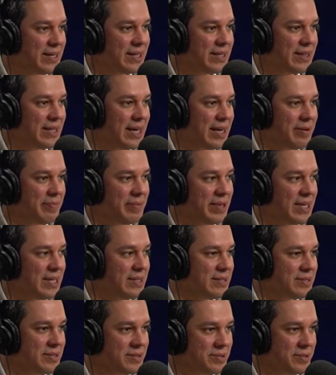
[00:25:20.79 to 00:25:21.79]
And that
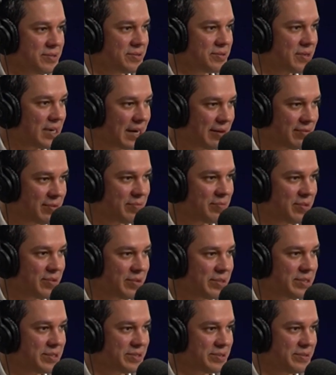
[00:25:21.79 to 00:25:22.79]
means as you travel
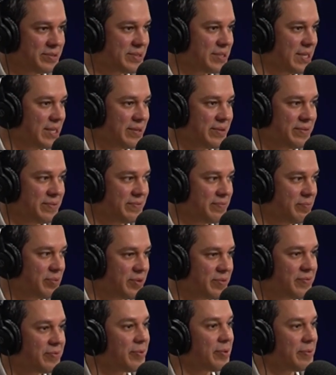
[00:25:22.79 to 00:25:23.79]
more, as you said, you
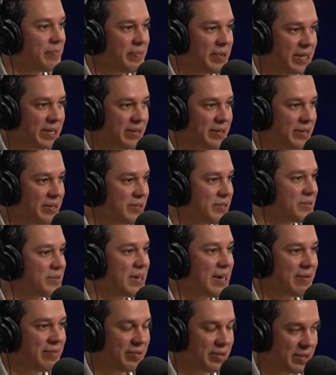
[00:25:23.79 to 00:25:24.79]
perform better, you're
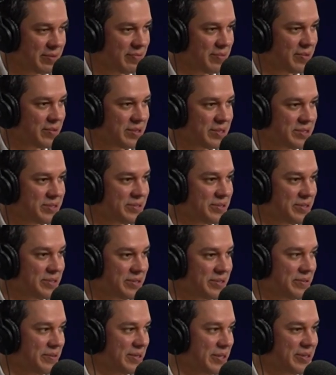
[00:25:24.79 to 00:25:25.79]
traveling more, so
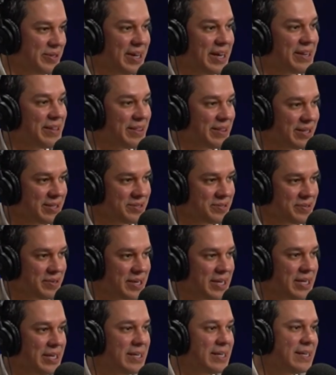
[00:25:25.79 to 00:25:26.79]
you're doing a lot of things
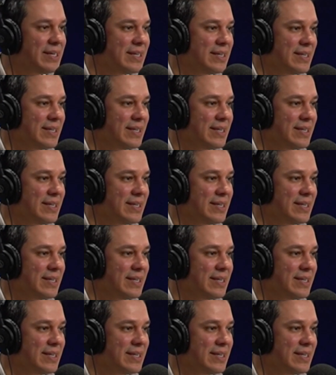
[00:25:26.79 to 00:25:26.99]
right.